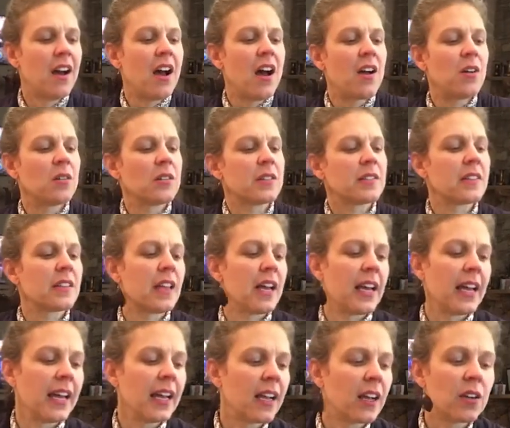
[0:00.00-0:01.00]
I was
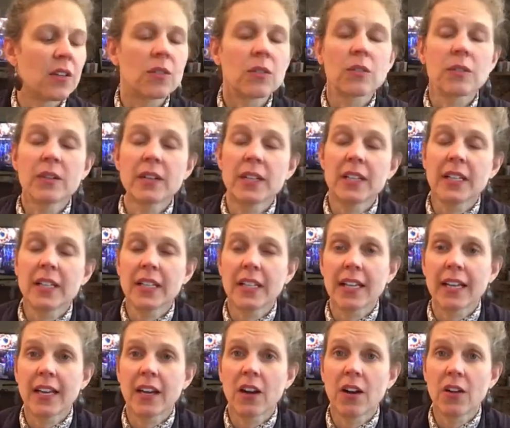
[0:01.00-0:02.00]
like
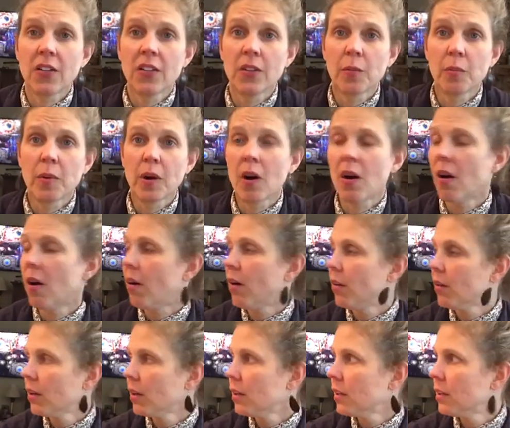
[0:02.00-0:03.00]
really on the
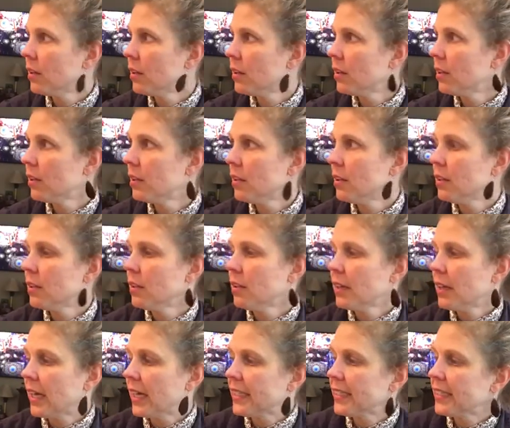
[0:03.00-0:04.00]
ball.
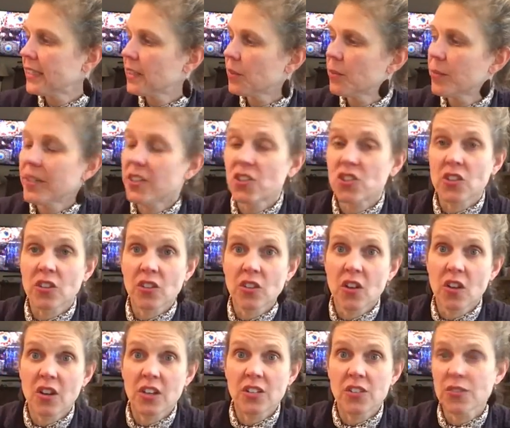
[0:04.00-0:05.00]
I did a bunch of
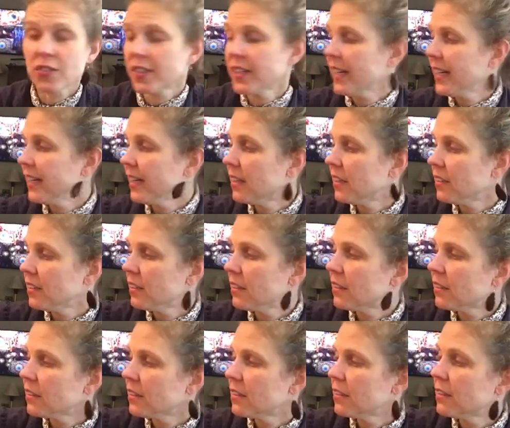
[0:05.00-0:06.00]
laundry and
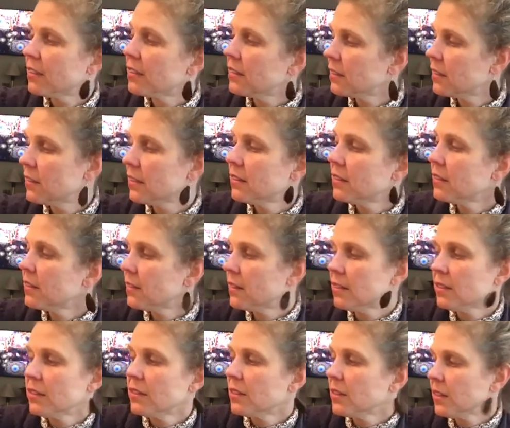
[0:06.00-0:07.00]

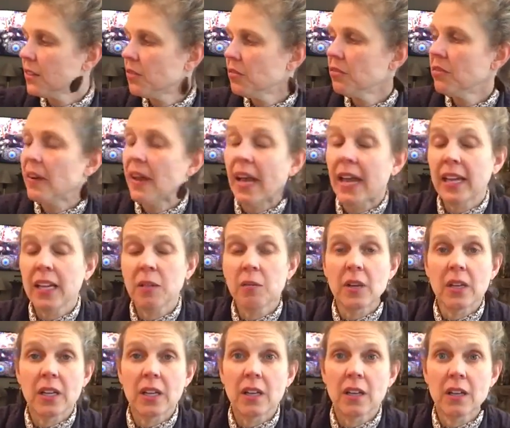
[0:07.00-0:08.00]
you name
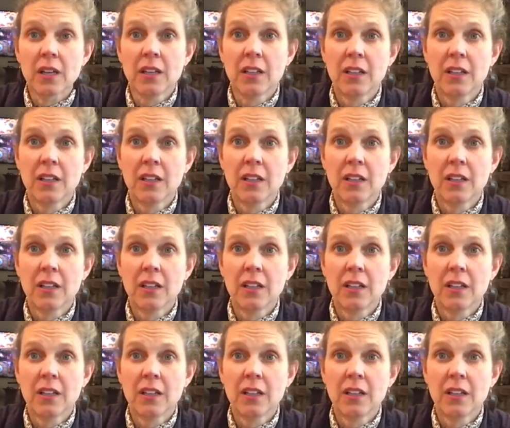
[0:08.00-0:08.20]
it.